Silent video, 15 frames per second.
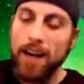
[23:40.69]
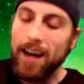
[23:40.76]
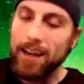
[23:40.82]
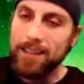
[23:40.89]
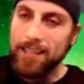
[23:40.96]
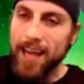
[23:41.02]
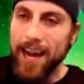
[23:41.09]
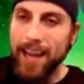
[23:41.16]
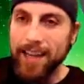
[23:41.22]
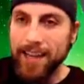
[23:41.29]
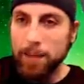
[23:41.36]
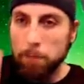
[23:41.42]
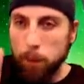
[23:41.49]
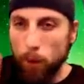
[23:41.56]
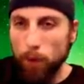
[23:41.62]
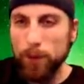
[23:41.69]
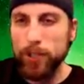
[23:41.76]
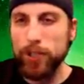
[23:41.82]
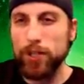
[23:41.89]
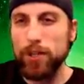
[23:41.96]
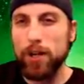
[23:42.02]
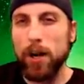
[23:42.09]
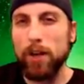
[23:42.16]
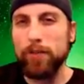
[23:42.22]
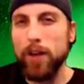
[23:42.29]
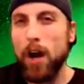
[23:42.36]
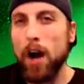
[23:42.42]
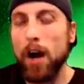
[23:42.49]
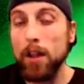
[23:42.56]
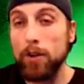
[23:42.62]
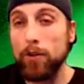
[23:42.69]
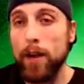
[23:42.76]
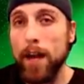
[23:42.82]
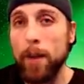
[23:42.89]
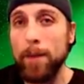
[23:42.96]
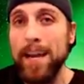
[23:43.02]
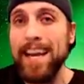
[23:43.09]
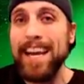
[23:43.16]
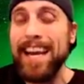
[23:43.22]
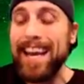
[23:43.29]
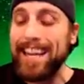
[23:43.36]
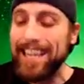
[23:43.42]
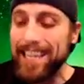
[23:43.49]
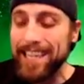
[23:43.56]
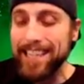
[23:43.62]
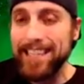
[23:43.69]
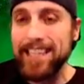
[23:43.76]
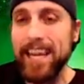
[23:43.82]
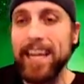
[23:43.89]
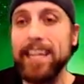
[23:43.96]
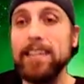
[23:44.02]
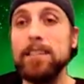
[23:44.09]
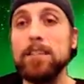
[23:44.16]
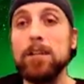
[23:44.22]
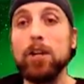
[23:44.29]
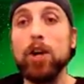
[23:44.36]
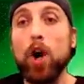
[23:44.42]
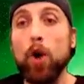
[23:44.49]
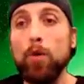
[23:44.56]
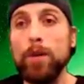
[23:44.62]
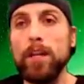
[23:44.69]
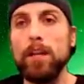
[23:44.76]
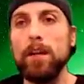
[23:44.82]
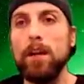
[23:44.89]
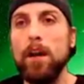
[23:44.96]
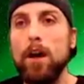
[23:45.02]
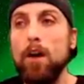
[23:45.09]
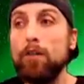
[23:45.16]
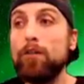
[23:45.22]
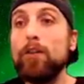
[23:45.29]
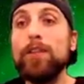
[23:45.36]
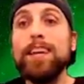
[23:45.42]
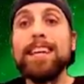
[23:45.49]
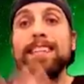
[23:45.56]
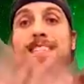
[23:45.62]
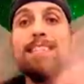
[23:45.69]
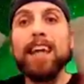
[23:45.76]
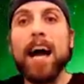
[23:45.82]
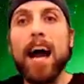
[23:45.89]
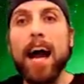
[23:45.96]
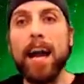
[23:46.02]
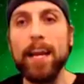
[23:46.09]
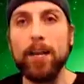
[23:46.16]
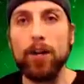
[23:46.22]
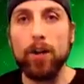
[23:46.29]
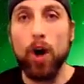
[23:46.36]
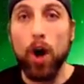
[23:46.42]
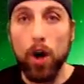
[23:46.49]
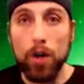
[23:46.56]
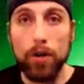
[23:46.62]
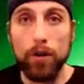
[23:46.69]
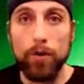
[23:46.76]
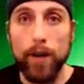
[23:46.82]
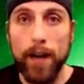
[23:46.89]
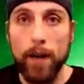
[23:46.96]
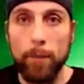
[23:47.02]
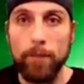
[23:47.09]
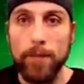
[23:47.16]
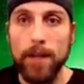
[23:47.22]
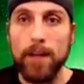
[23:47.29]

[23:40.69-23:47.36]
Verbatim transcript: a tiny portion of the hologram and it contains the coding for the entire hologram.